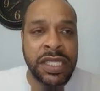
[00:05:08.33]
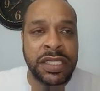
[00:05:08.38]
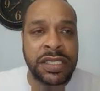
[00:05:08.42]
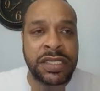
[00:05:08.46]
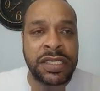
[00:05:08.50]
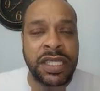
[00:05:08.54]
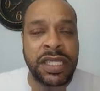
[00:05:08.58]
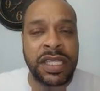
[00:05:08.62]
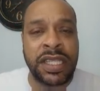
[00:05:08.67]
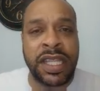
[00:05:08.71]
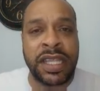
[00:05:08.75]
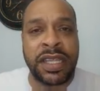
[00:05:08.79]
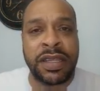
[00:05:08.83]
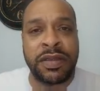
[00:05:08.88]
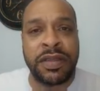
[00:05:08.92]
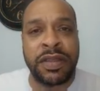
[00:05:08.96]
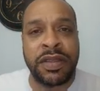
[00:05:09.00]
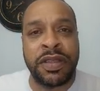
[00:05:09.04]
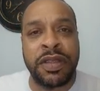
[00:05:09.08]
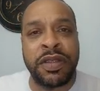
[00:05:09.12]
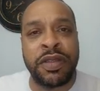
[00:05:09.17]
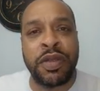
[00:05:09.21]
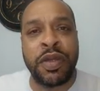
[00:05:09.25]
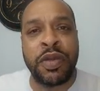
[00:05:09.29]
See a lot
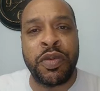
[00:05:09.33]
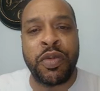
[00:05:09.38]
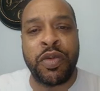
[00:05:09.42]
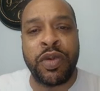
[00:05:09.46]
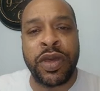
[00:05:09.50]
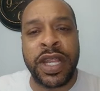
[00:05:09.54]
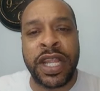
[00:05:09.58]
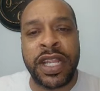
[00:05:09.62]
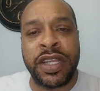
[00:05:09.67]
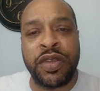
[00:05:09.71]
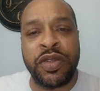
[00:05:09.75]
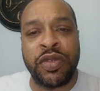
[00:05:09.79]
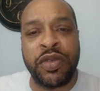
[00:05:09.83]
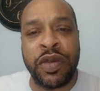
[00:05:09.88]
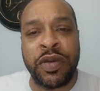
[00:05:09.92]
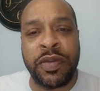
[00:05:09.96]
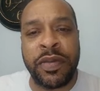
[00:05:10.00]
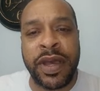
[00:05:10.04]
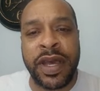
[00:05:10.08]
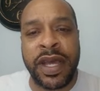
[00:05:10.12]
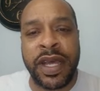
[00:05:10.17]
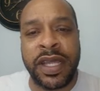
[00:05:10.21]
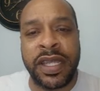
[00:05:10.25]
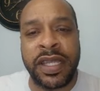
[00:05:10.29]
of, what I do
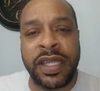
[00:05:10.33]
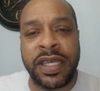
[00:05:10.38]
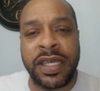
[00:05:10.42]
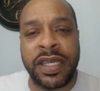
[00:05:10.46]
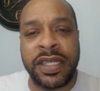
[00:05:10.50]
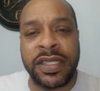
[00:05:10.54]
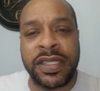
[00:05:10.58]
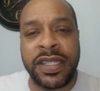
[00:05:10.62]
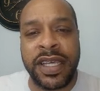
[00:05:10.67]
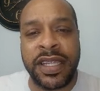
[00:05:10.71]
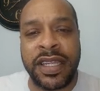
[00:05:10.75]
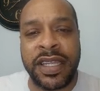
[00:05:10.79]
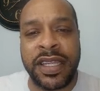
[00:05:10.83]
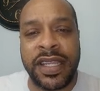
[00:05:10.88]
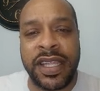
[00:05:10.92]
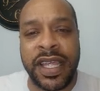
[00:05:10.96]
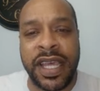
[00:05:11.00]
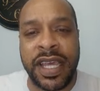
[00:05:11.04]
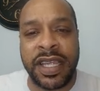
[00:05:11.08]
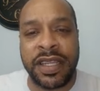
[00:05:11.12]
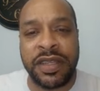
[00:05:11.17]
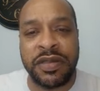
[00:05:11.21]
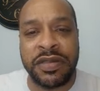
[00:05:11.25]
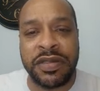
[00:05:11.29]
in my
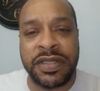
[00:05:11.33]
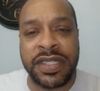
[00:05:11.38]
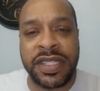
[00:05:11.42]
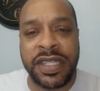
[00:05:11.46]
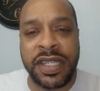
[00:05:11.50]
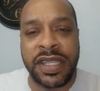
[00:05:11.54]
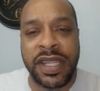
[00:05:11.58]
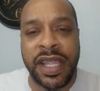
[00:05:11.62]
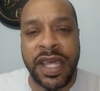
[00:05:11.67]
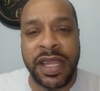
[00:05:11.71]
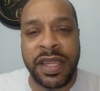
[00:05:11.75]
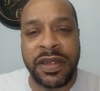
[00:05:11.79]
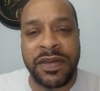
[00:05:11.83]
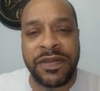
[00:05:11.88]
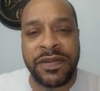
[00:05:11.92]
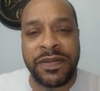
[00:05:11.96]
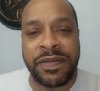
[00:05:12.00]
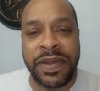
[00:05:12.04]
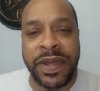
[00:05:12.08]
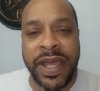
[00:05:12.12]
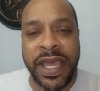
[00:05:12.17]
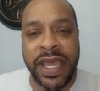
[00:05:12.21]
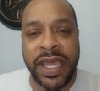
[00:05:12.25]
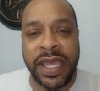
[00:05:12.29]
day-to-day, I do see a lot
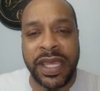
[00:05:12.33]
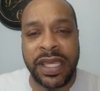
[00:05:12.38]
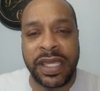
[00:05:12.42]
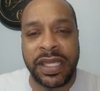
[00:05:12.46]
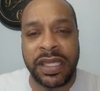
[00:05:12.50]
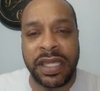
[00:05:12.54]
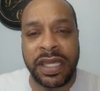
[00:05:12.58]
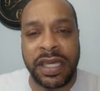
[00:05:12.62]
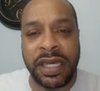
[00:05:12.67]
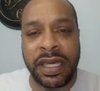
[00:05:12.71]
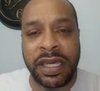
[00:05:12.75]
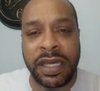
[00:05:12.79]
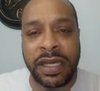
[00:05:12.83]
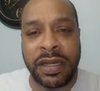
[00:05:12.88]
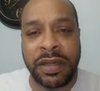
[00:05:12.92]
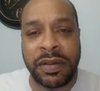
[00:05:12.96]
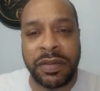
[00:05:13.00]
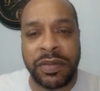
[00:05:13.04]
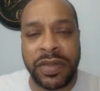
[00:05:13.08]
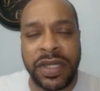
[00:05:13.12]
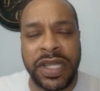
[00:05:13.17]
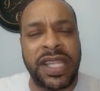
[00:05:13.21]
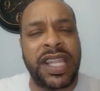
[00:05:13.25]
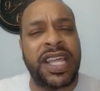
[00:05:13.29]
of pain.
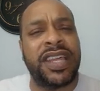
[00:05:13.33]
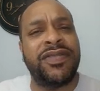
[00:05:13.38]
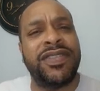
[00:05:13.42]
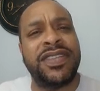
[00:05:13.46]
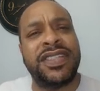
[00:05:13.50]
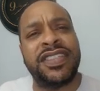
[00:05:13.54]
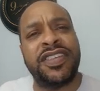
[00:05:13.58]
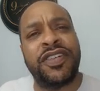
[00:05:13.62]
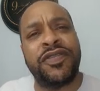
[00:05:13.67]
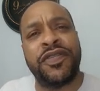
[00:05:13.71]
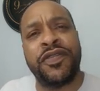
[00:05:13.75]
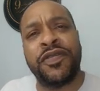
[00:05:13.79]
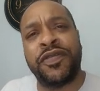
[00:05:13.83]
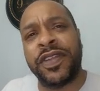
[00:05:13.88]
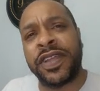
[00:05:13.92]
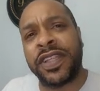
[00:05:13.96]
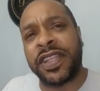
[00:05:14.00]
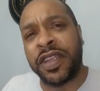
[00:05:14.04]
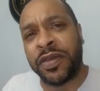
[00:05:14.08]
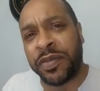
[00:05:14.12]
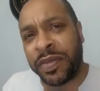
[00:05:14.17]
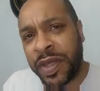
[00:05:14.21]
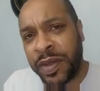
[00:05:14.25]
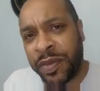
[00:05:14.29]
But a lot of it's
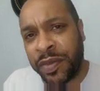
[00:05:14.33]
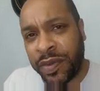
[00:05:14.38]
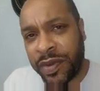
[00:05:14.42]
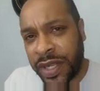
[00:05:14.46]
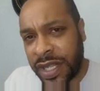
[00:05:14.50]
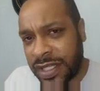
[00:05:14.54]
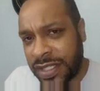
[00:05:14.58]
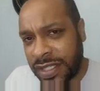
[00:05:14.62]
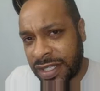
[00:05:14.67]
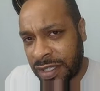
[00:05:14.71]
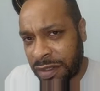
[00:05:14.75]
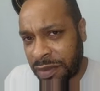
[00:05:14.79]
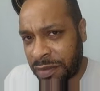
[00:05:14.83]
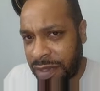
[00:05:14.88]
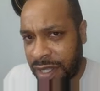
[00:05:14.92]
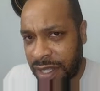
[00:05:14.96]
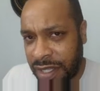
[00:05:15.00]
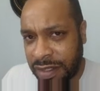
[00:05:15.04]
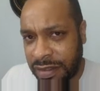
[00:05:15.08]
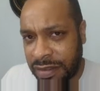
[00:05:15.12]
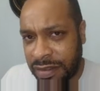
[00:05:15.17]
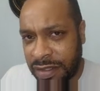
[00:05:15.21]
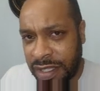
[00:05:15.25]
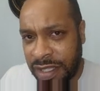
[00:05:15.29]
self-inflicting in people, and I tell them
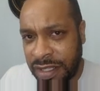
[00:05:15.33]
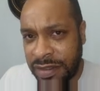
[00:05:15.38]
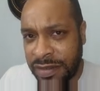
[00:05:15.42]
that.